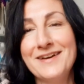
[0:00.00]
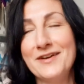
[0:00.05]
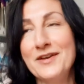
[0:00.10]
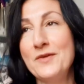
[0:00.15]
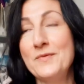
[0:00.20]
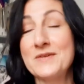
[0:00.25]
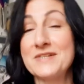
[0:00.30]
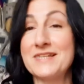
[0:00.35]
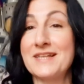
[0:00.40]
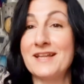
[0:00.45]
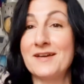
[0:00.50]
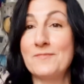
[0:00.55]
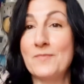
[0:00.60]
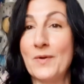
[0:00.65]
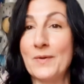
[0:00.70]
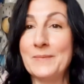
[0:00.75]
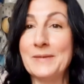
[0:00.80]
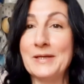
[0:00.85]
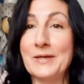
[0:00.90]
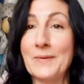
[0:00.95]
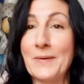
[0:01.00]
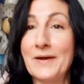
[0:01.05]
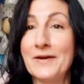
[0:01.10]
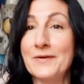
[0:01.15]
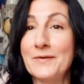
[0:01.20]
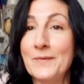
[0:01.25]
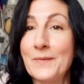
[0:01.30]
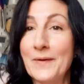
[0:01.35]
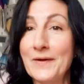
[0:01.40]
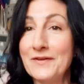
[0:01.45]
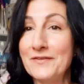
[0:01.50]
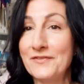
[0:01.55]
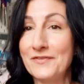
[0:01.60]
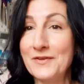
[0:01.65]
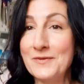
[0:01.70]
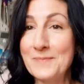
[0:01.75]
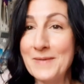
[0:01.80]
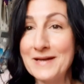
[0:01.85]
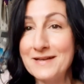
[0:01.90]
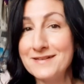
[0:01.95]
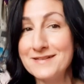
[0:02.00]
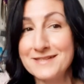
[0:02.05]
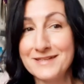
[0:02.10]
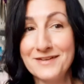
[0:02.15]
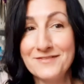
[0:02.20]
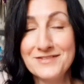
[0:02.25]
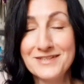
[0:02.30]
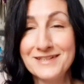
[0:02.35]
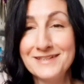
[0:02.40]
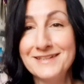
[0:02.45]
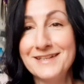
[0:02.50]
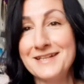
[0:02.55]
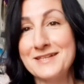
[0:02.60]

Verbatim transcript: I know I said that probably quite, quite a few patterns I've done.